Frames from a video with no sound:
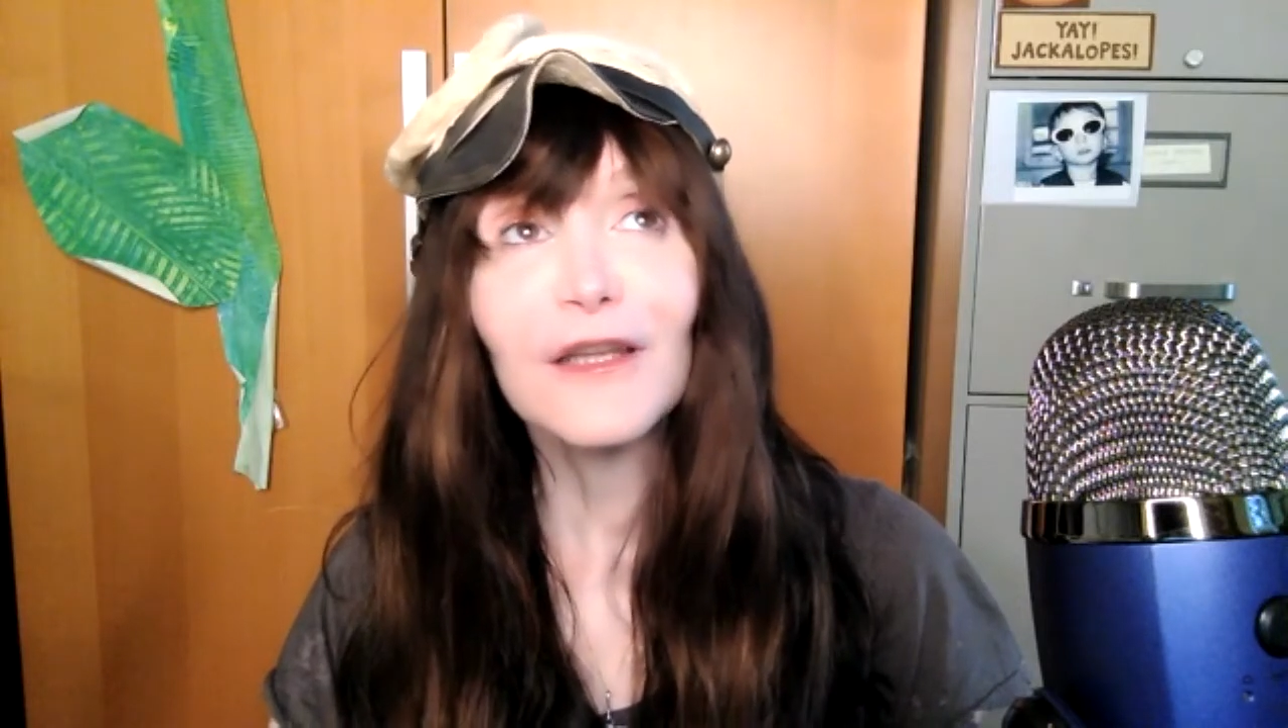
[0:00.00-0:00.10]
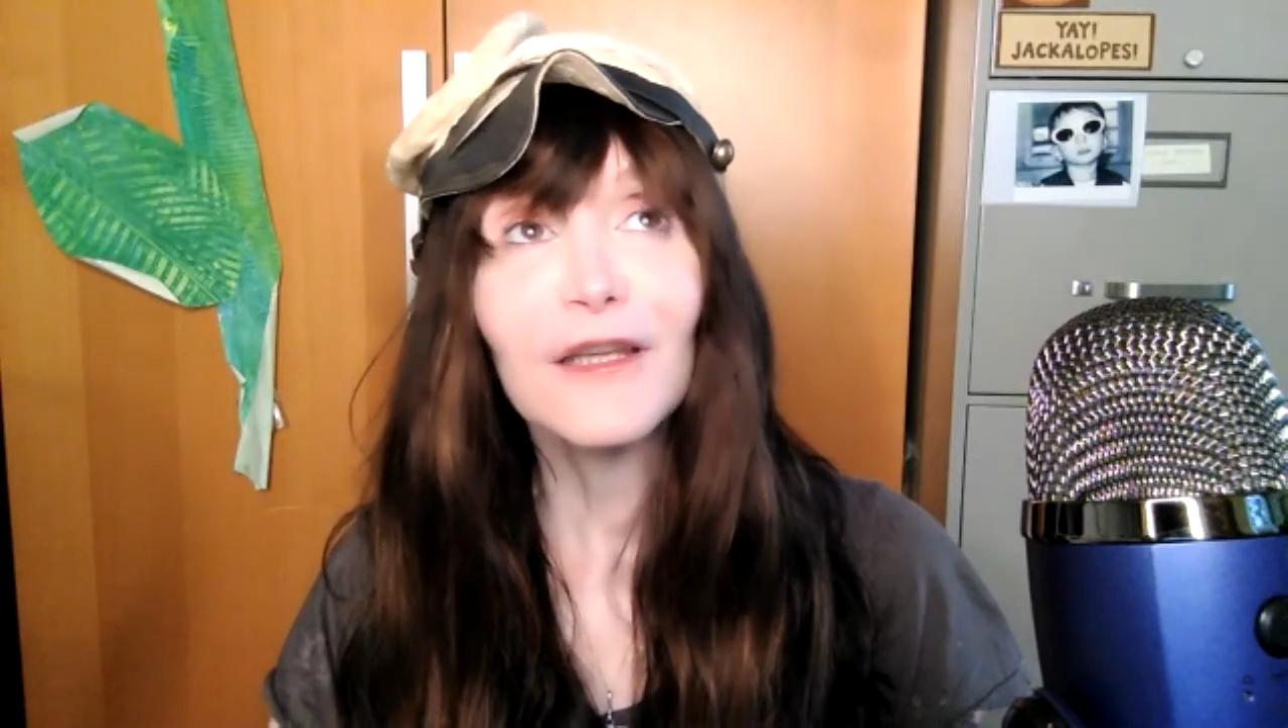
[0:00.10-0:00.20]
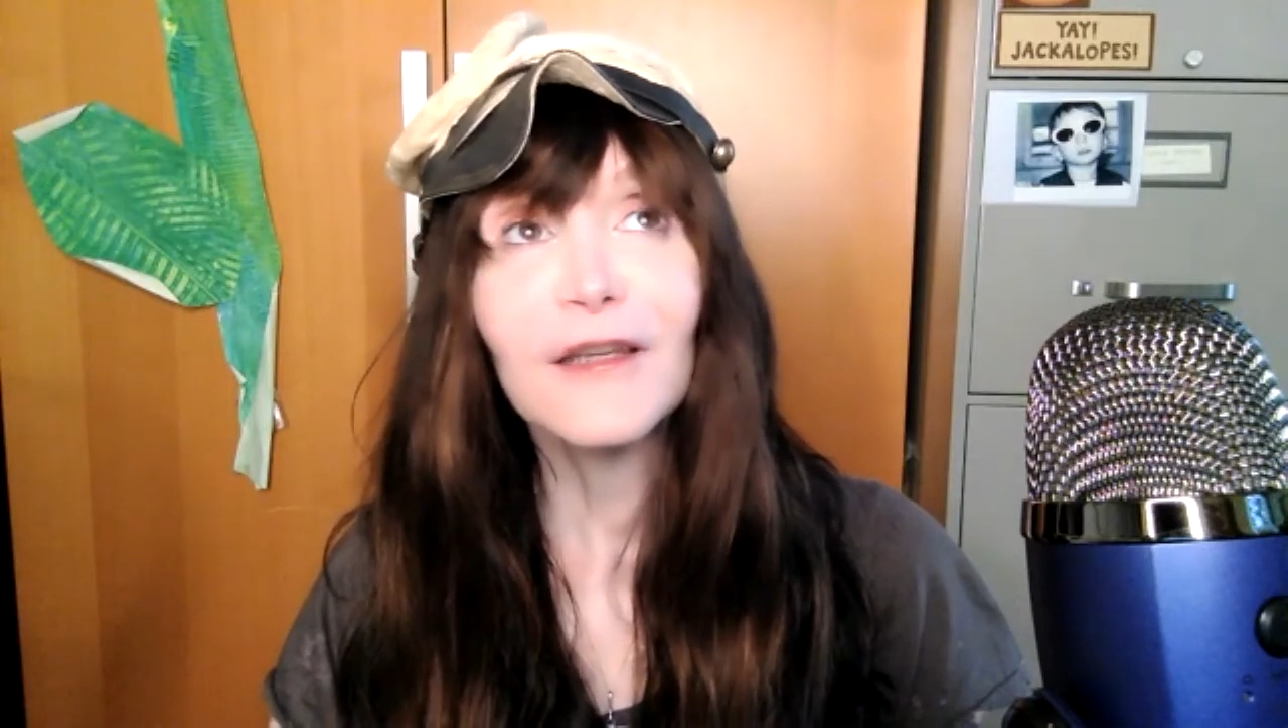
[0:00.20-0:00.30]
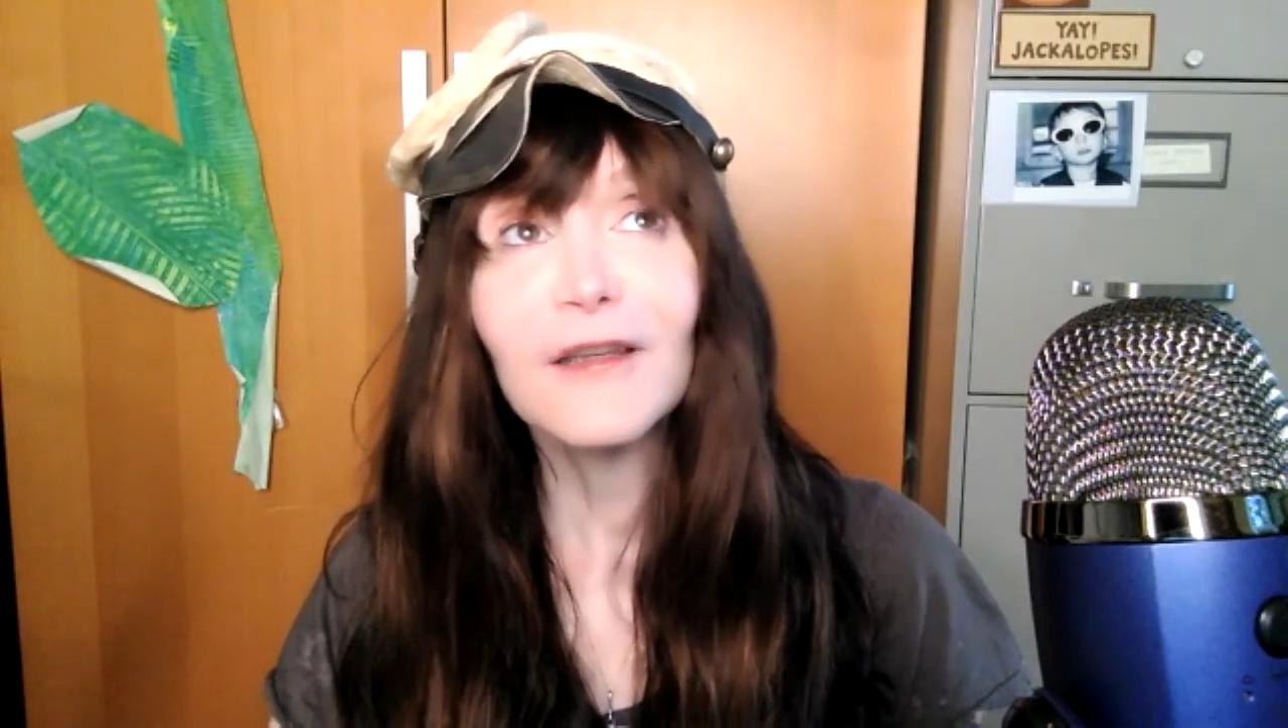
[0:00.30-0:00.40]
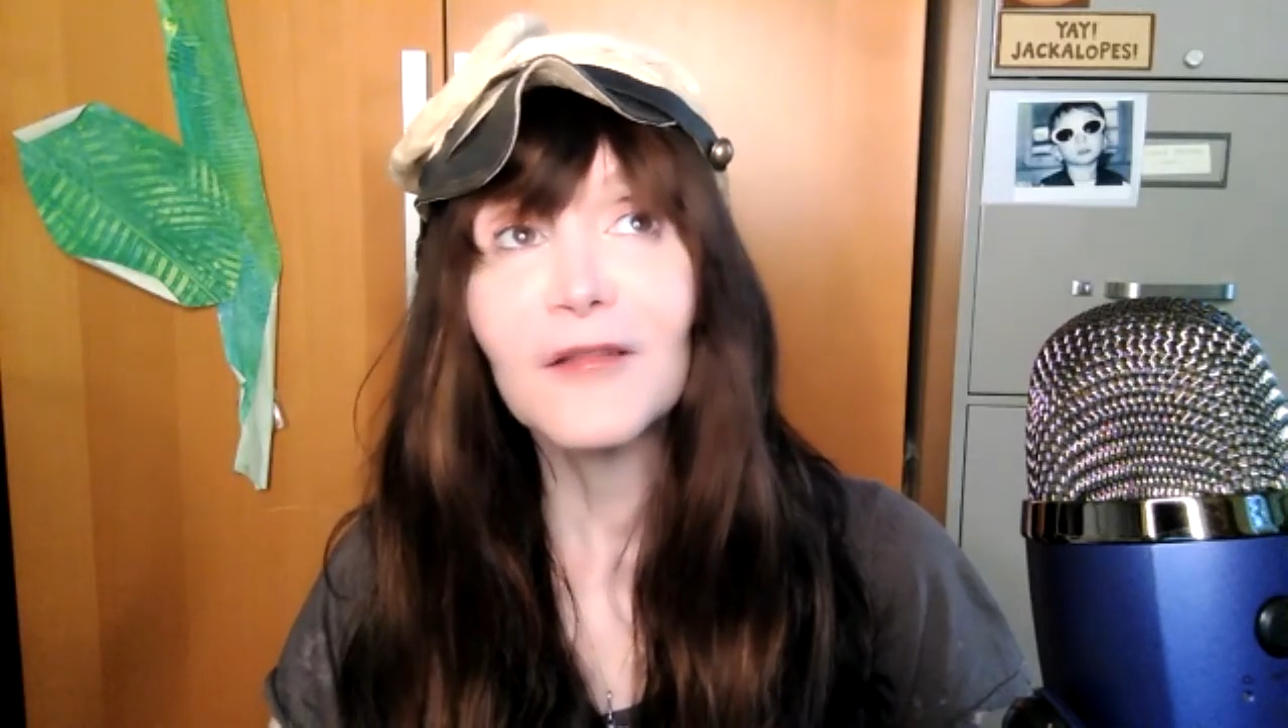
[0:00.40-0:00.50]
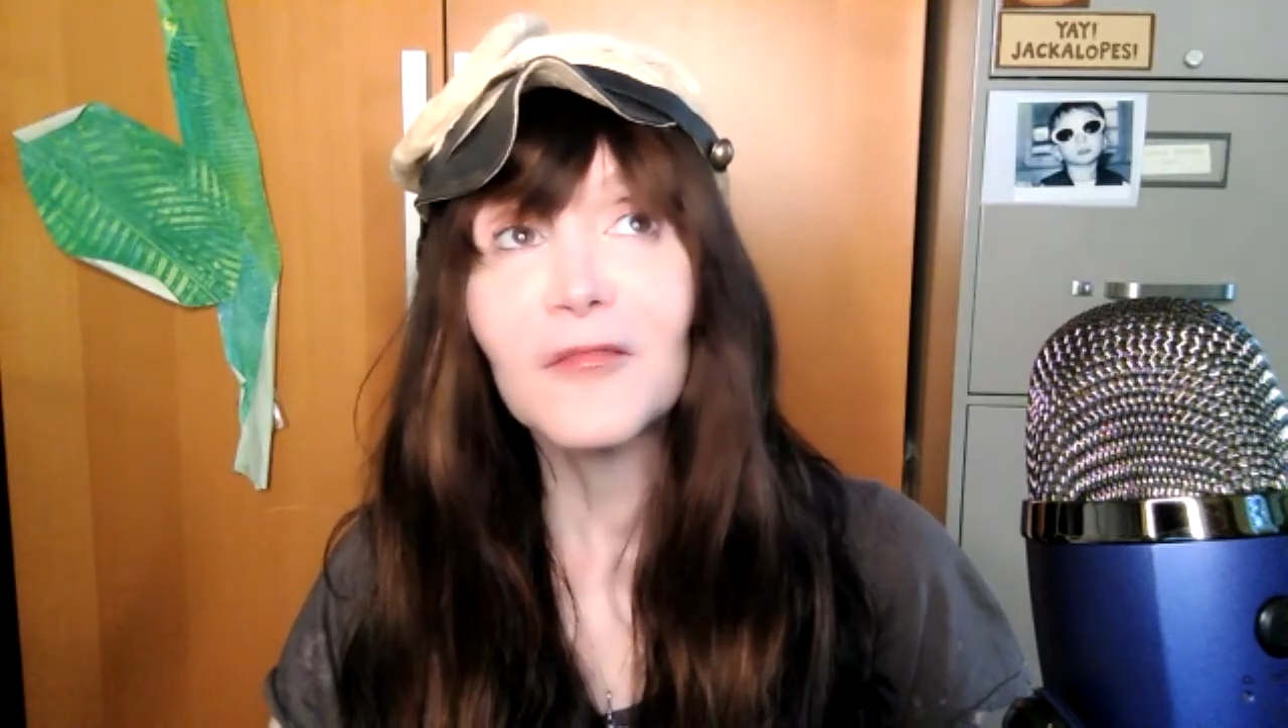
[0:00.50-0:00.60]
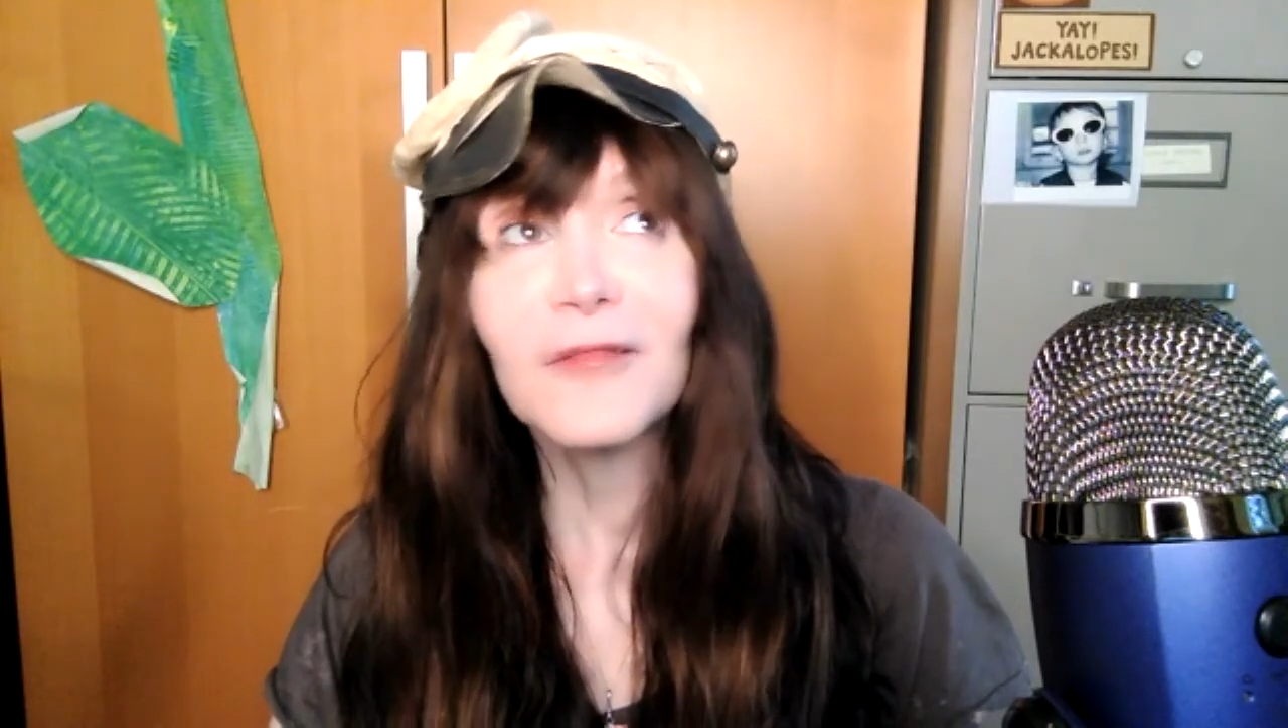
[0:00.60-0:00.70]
the